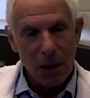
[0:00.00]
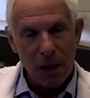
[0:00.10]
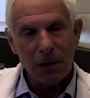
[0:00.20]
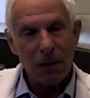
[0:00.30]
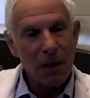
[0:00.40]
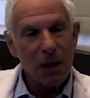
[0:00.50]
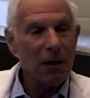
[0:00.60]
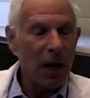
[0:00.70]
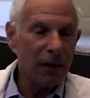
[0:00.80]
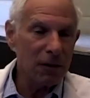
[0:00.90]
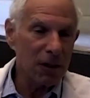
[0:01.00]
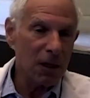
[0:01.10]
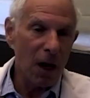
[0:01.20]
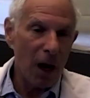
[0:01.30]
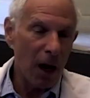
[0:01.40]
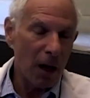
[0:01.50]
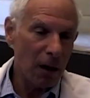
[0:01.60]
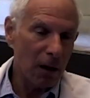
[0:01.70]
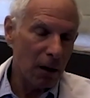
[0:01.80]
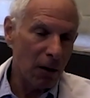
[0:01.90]
and to the
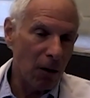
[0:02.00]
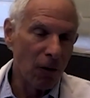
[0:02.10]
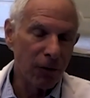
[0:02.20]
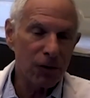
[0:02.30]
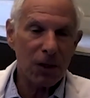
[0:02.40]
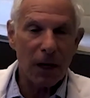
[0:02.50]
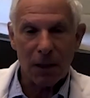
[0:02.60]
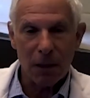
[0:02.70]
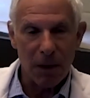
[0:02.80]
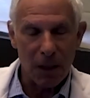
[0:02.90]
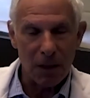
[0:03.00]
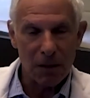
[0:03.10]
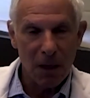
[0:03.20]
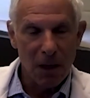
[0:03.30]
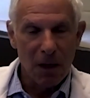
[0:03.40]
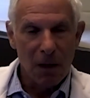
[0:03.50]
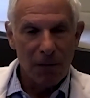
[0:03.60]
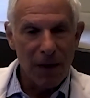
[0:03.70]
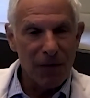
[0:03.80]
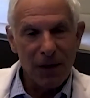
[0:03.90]
NCI uh, oversight committees,
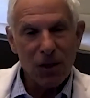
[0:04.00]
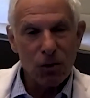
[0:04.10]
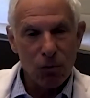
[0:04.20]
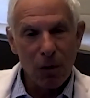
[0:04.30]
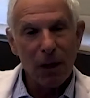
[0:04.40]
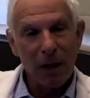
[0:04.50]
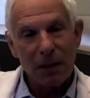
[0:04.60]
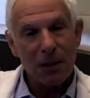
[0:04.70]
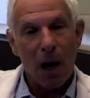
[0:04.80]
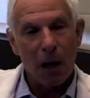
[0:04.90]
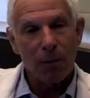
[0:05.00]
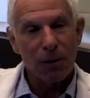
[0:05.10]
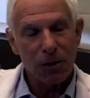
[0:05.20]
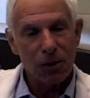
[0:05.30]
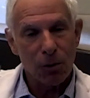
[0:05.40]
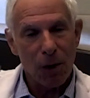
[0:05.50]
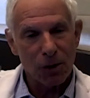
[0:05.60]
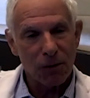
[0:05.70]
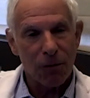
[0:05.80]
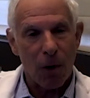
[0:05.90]
that this is really an intolerable
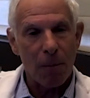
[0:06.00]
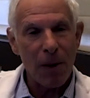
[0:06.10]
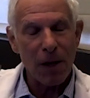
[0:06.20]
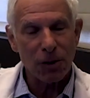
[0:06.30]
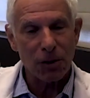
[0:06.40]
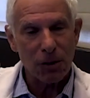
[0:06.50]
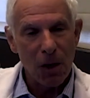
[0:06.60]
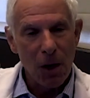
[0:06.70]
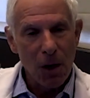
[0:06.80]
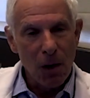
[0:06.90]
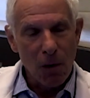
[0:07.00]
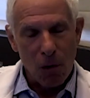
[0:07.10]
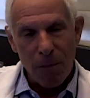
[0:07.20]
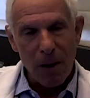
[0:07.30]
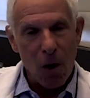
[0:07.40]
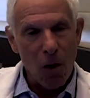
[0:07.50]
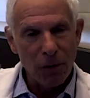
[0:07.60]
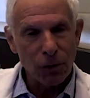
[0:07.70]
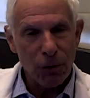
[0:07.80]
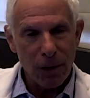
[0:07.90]
situation for our patients who are being
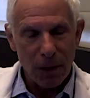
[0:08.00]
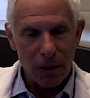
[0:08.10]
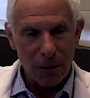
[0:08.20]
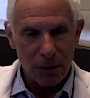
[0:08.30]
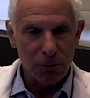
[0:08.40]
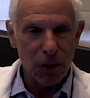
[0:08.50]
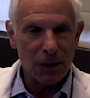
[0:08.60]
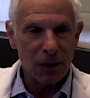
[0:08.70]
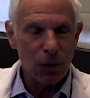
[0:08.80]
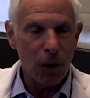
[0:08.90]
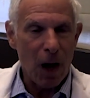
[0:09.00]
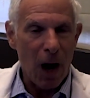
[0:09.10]
overtreated, subjected to